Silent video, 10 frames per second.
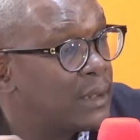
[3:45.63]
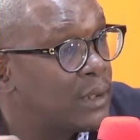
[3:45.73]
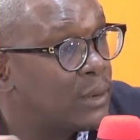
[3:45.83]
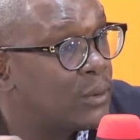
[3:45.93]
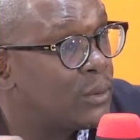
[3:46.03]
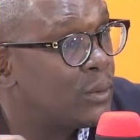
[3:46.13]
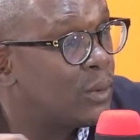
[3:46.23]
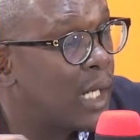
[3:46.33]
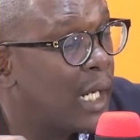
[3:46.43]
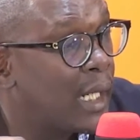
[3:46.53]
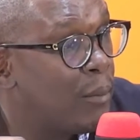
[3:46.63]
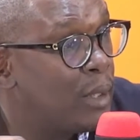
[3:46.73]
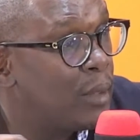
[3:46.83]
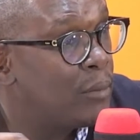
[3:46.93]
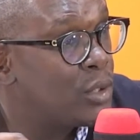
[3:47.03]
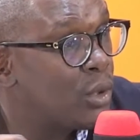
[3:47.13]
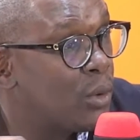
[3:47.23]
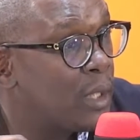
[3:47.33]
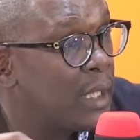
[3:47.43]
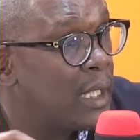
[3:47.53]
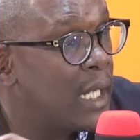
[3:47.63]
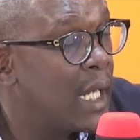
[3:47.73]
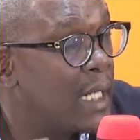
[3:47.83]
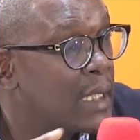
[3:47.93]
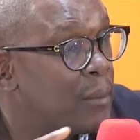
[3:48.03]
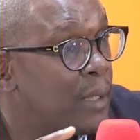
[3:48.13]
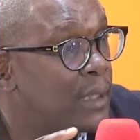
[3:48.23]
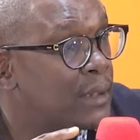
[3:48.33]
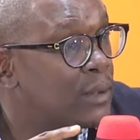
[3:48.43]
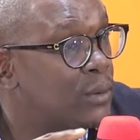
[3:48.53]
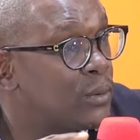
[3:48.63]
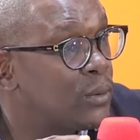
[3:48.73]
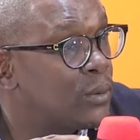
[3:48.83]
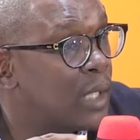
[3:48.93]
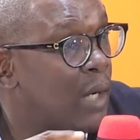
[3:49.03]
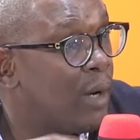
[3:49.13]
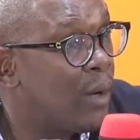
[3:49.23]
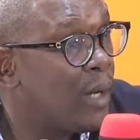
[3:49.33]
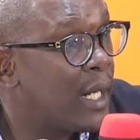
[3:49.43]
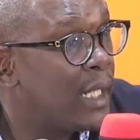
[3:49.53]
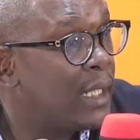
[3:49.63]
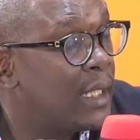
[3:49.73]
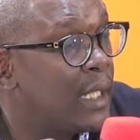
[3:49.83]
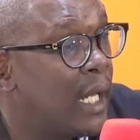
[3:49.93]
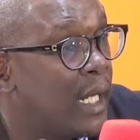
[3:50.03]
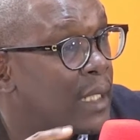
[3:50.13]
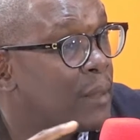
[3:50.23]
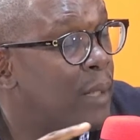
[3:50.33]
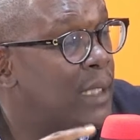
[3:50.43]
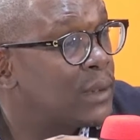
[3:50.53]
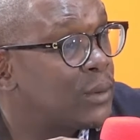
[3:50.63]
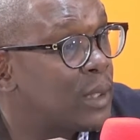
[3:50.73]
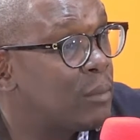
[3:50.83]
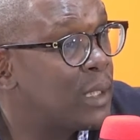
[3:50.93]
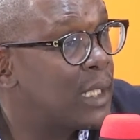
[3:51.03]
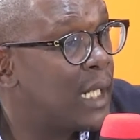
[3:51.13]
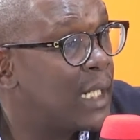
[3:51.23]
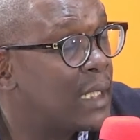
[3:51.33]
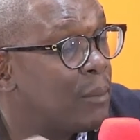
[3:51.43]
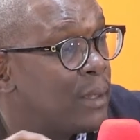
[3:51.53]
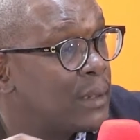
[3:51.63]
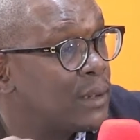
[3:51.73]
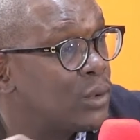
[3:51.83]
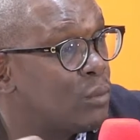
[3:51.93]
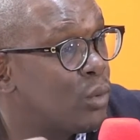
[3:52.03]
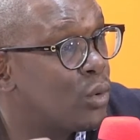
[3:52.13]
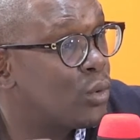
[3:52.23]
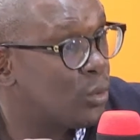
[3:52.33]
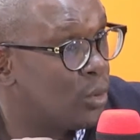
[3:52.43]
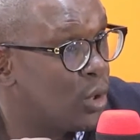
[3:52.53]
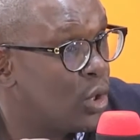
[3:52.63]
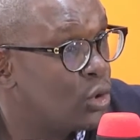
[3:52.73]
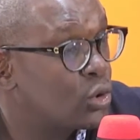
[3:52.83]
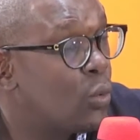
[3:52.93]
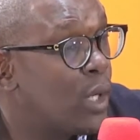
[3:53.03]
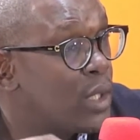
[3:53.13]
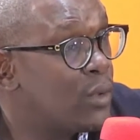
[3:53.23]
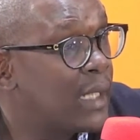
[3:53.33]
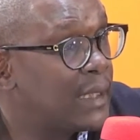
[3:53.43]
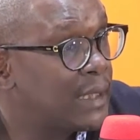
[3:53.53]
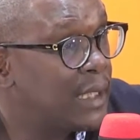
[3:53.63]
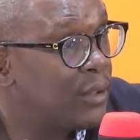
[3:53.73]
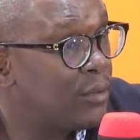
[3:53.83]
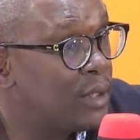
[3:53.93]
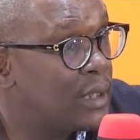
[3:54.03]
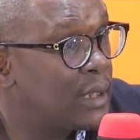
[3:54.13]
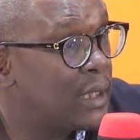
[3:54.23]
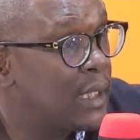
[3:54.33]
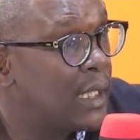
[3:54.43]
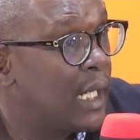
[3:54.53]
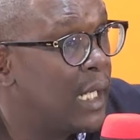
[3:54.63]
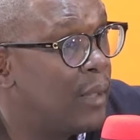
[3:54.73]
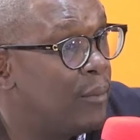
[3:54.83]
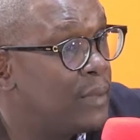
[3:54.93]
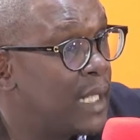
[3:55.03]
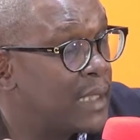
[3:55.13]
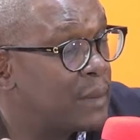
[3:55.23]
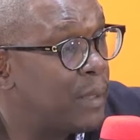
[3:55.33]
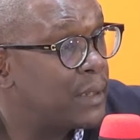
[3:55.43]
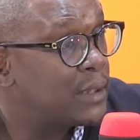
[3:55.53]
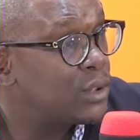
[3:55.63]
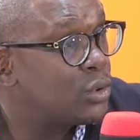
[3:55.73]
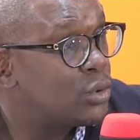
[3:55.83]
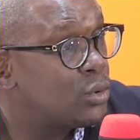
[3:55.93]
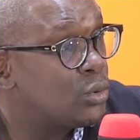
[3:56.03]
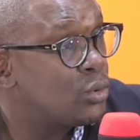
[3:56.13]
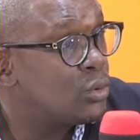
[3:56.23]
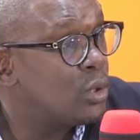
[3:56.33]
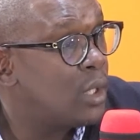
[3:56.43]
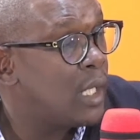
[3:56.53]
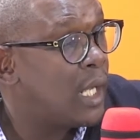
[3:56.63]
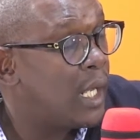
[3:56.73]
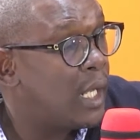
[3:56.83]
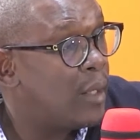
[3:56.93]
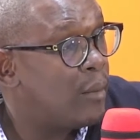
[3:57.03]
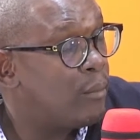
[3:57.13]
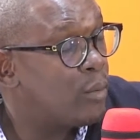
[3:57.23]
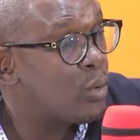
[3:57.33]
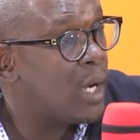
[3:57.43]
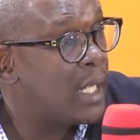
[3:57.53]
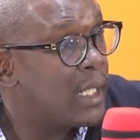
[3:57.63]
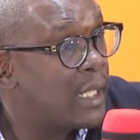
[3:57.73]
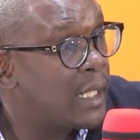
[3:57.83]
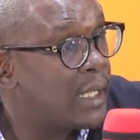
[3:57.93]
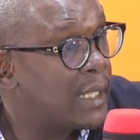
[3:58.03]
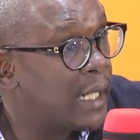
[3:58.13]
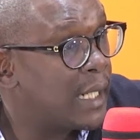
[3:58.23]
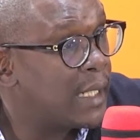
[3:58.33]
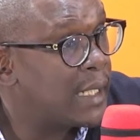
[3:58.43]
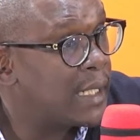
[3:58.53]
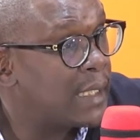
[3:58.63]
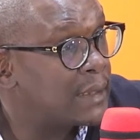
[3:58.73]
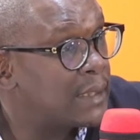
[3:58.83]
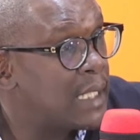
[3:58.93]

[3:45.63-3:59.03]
through Kangemi, Mishogwe, another passes through Kawangware, another passes through Kibera, another passes through Mukuru. So what do you get at the end of it? The rest passes through Ruai and others,